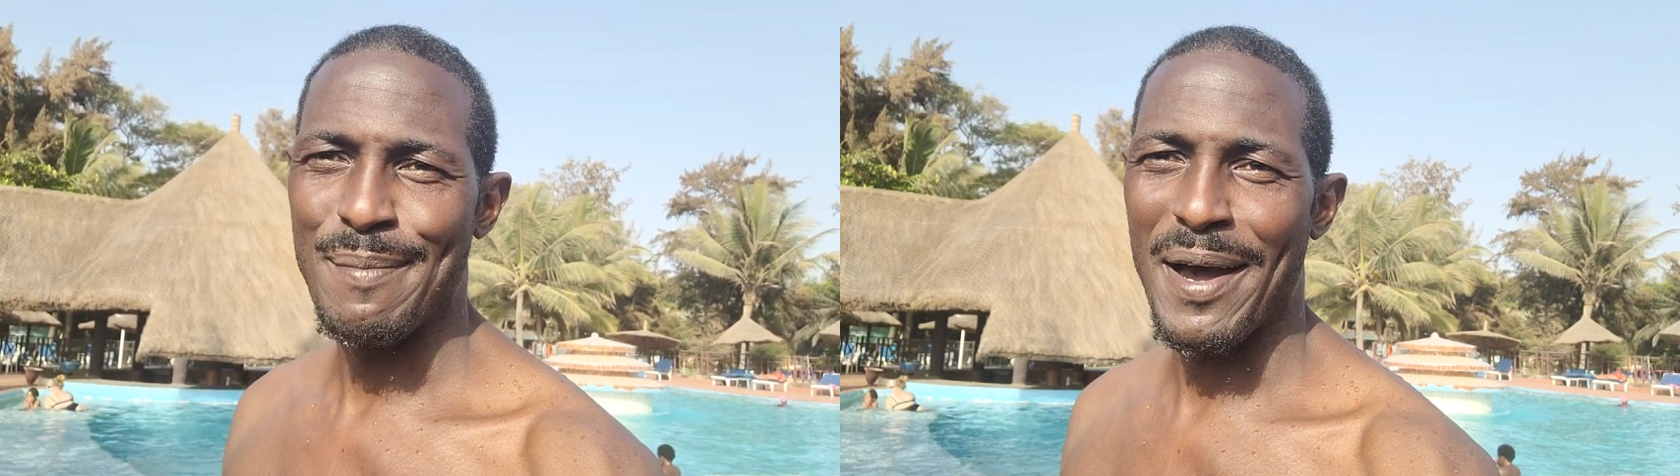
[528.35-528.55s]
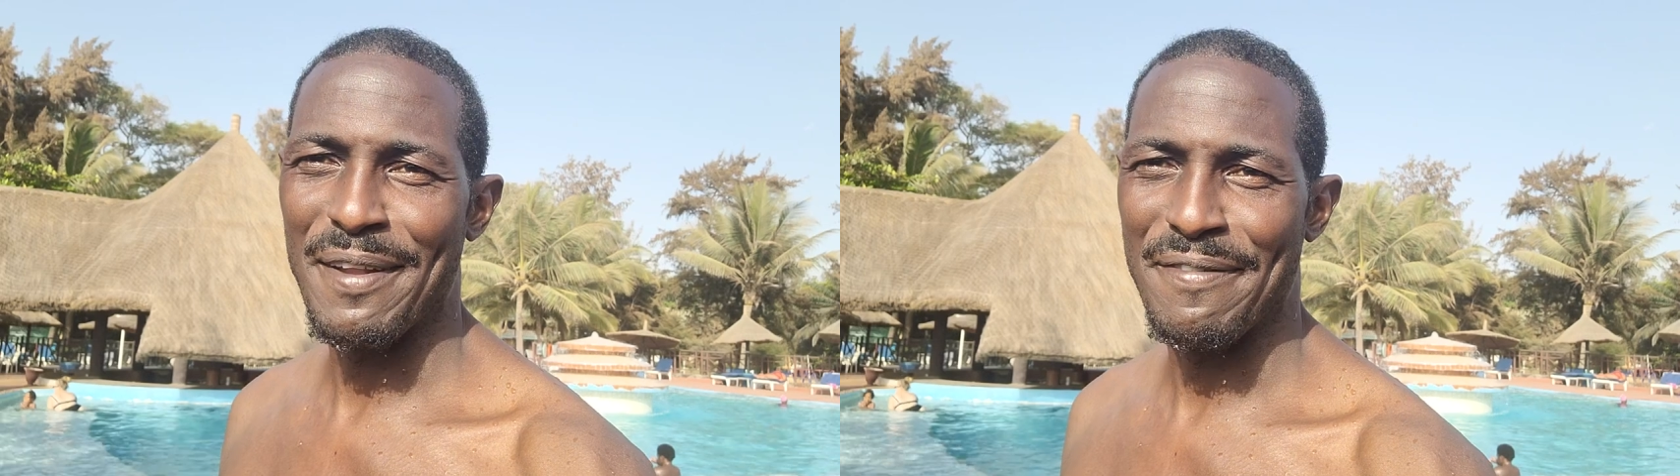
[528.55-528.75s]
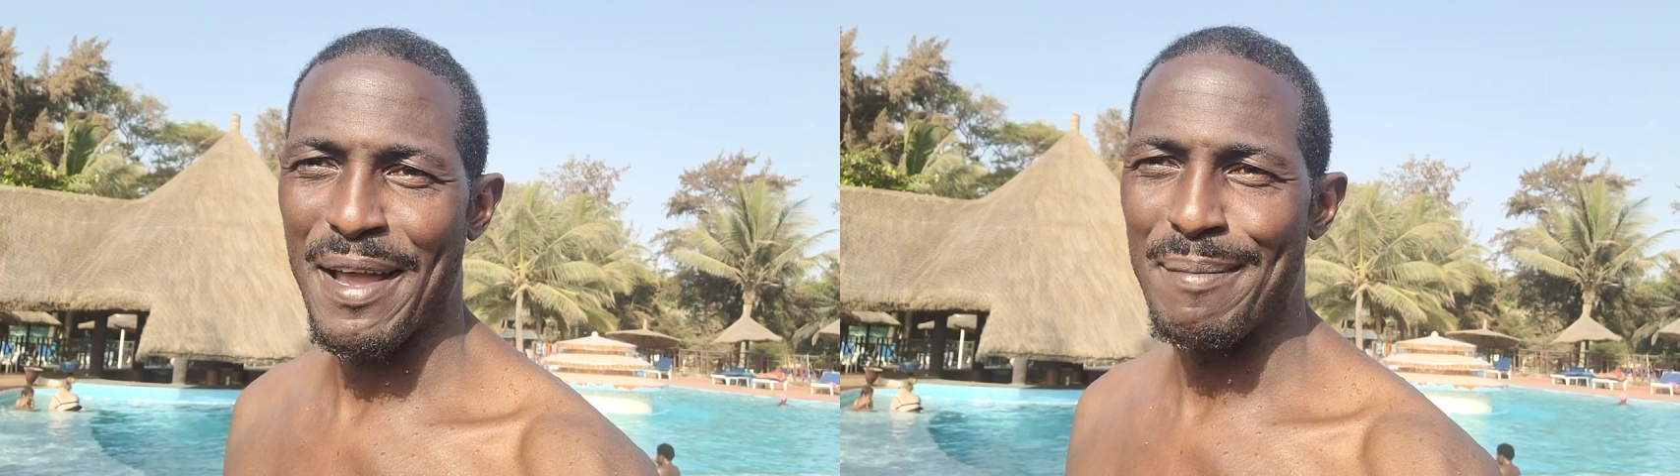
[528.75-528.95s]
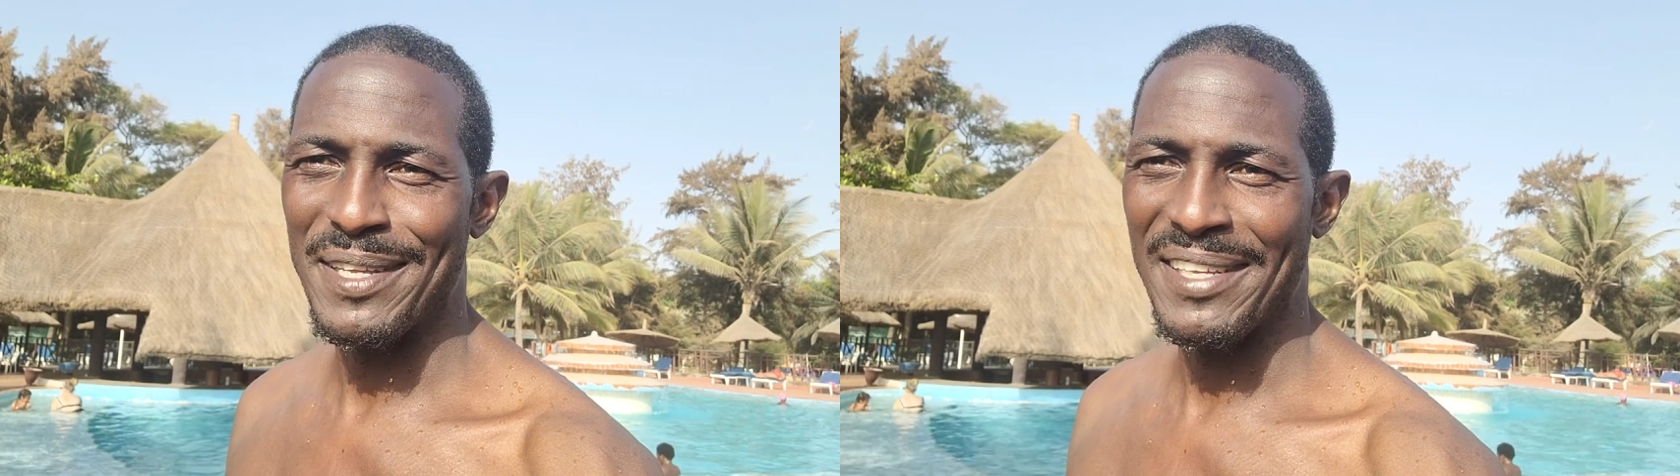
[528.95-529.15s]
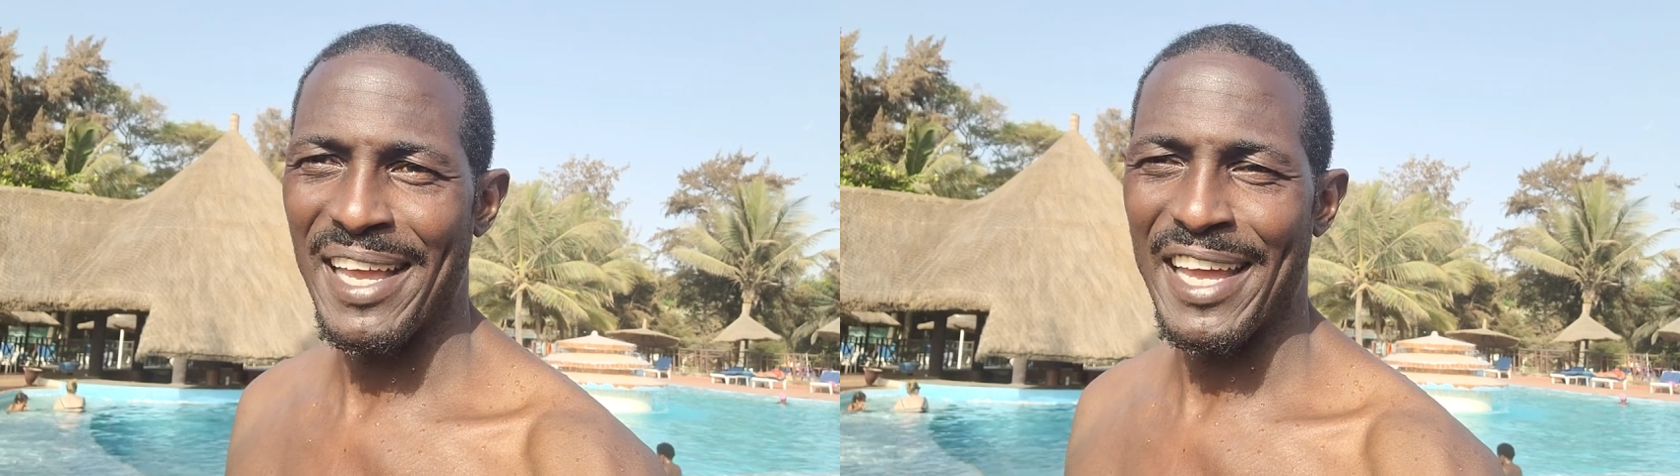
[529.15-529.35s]
about it,
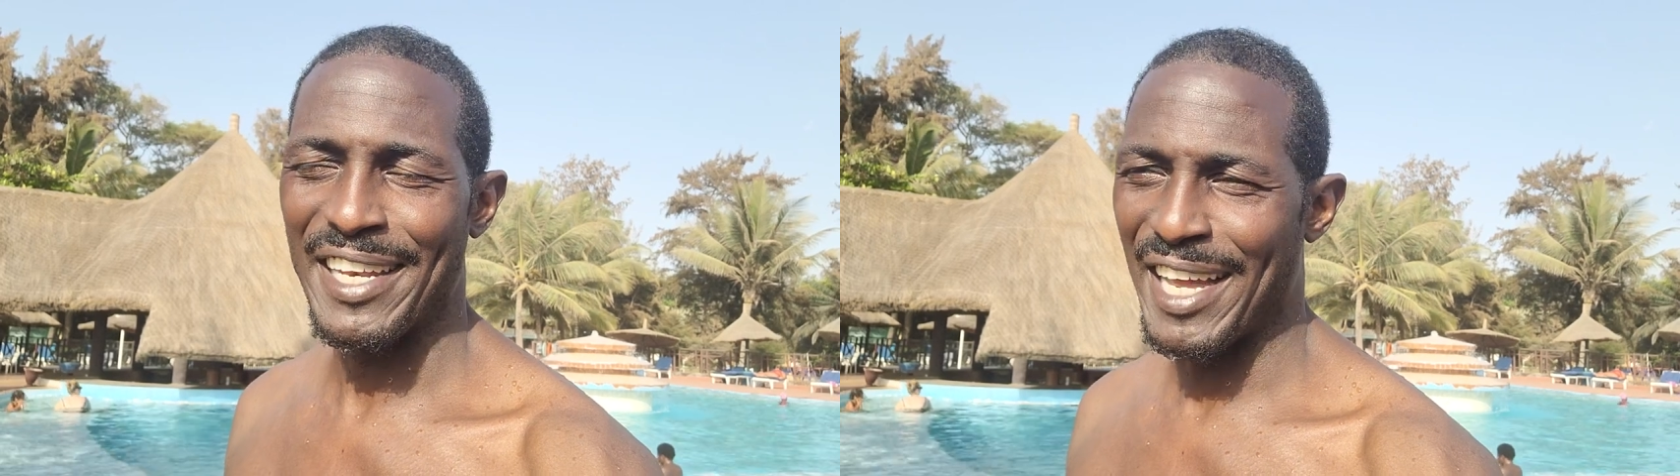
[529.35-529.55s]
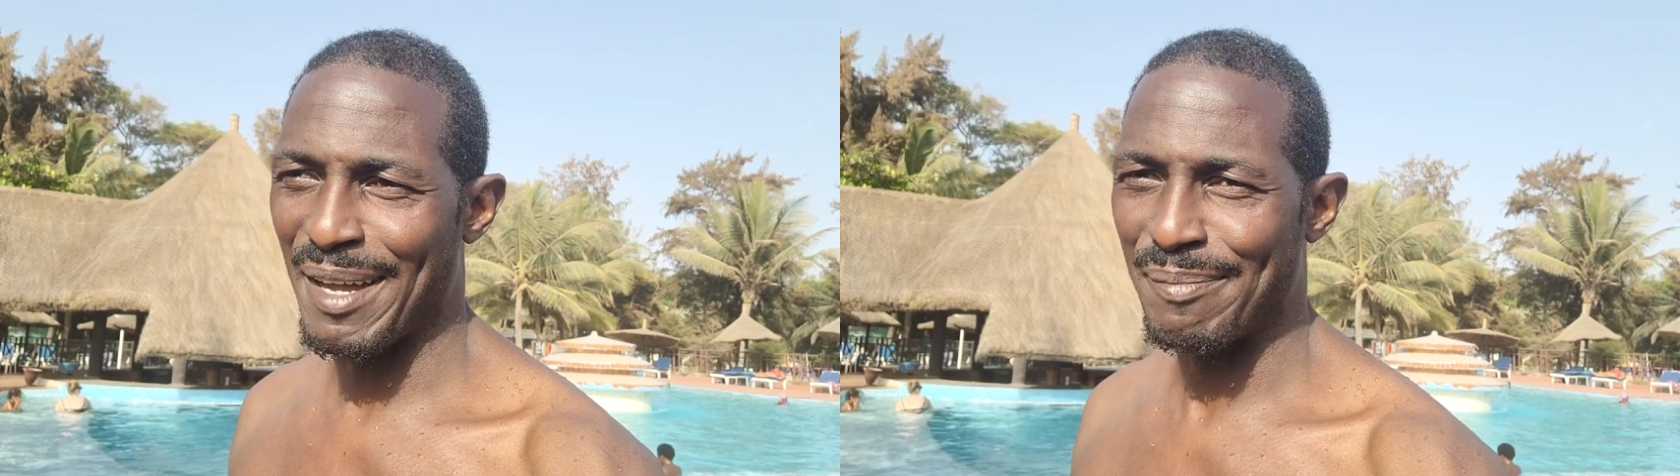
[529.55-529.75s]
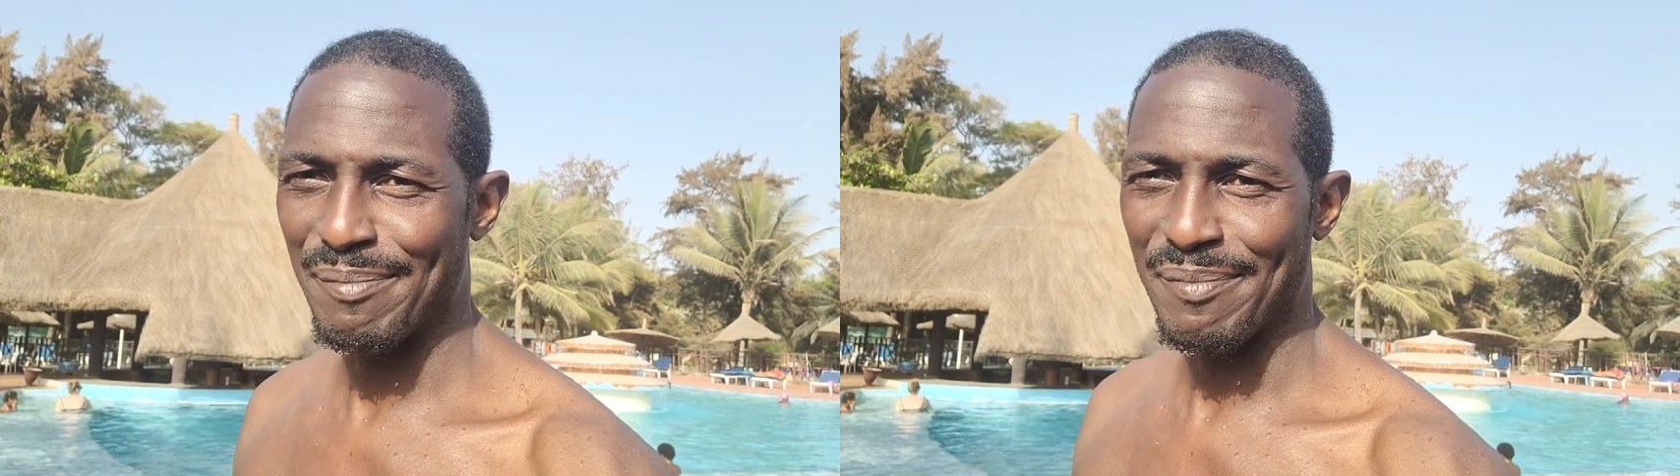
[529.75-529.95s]
family, and um,